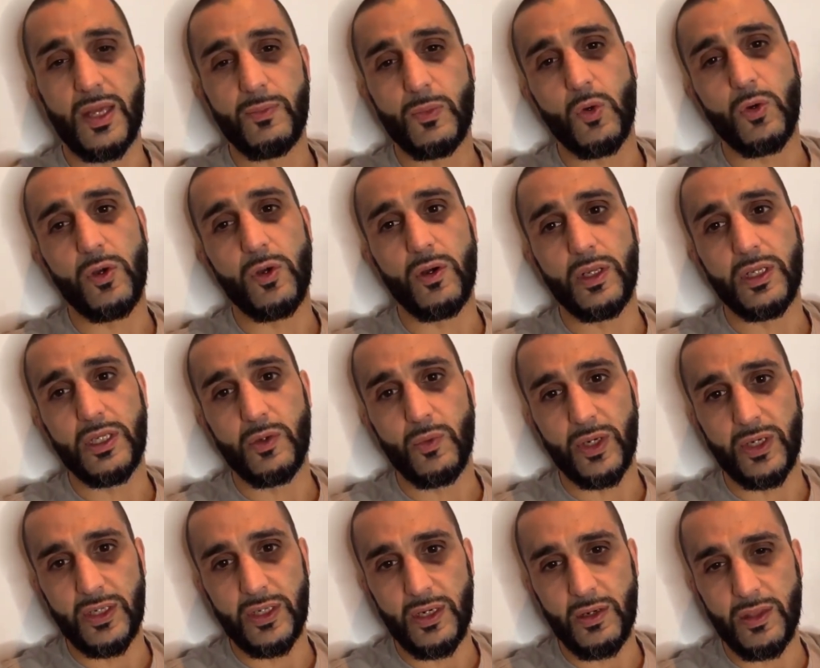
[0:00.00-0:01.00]
Don't go anywhere
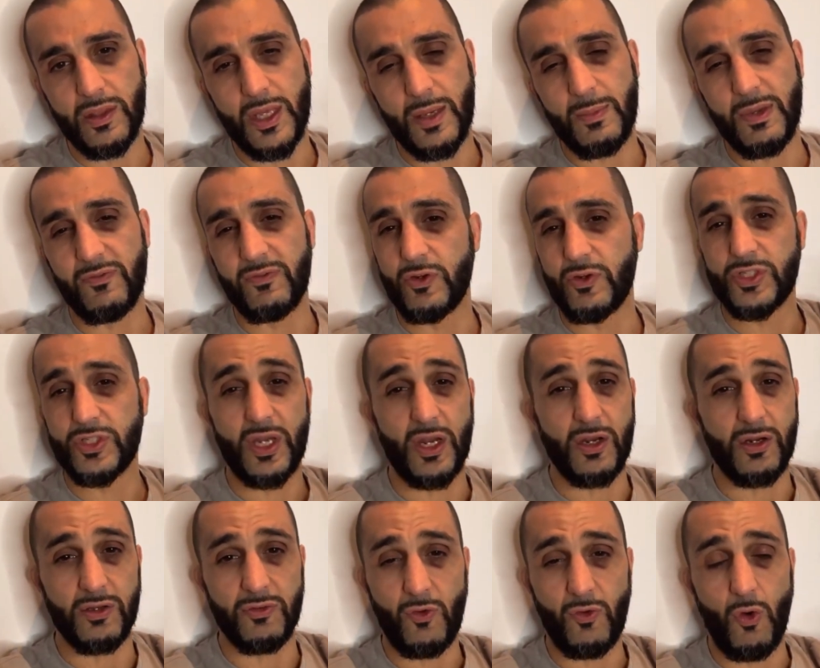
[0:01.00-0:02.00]
near them. If they're scared
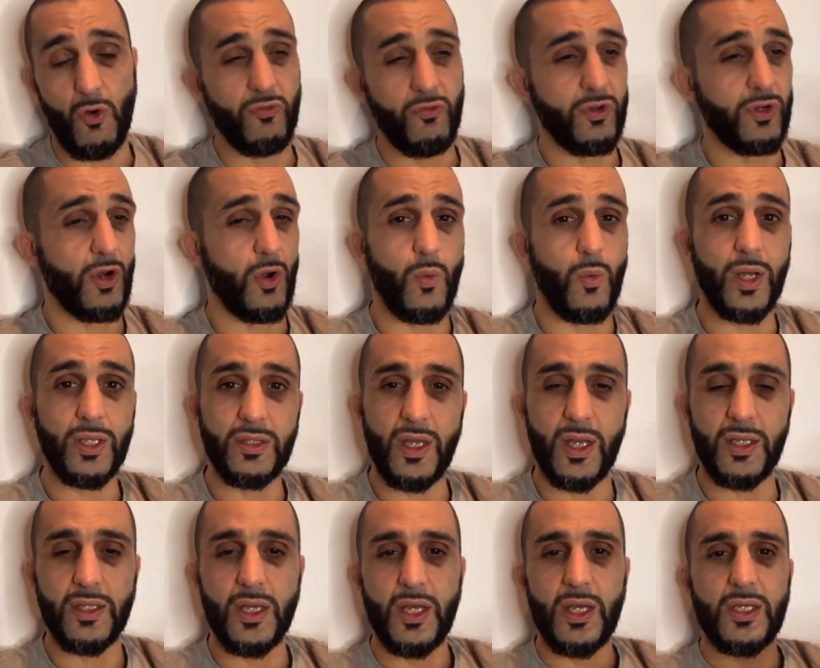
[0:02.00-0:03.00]
of COVID or whatnot,
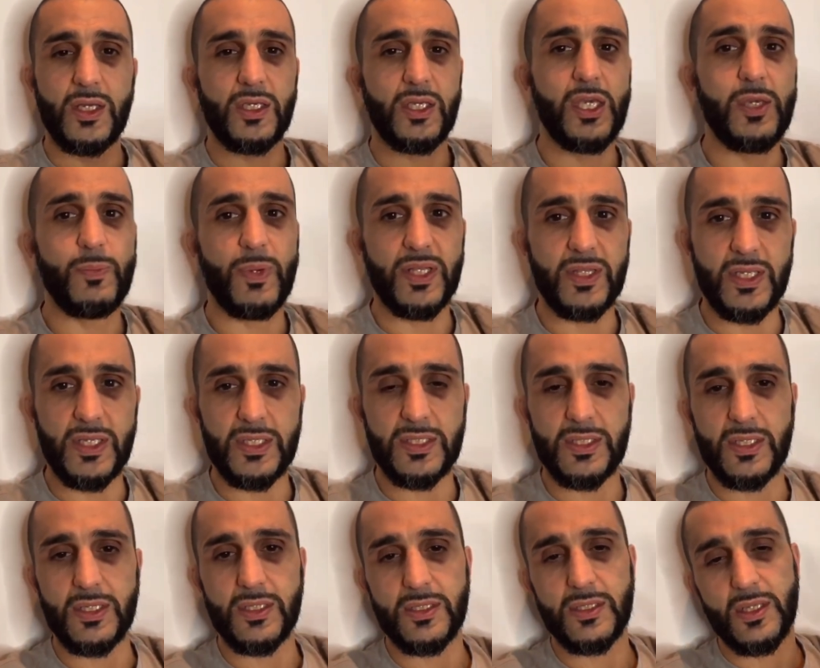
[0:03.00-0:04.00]
keep a
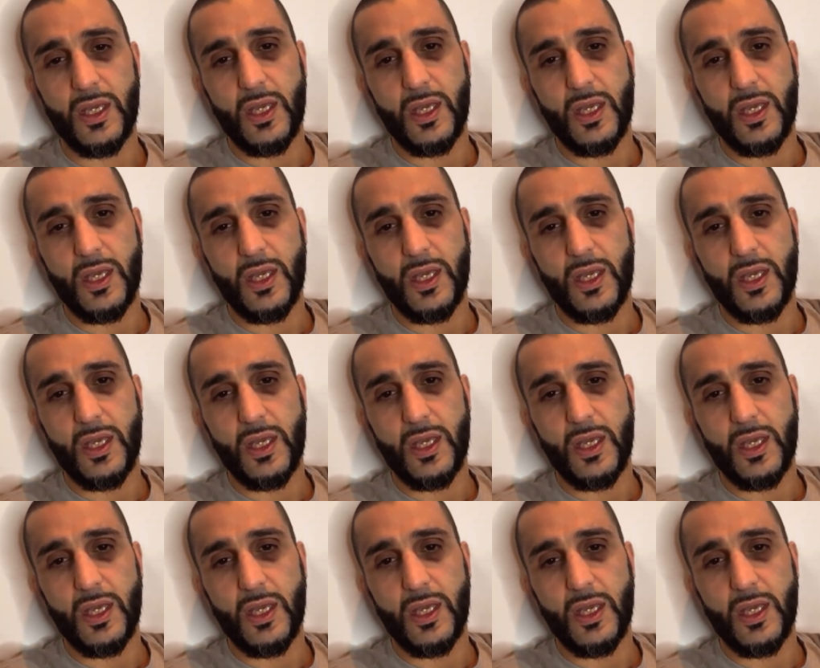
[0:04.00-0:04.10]
distance.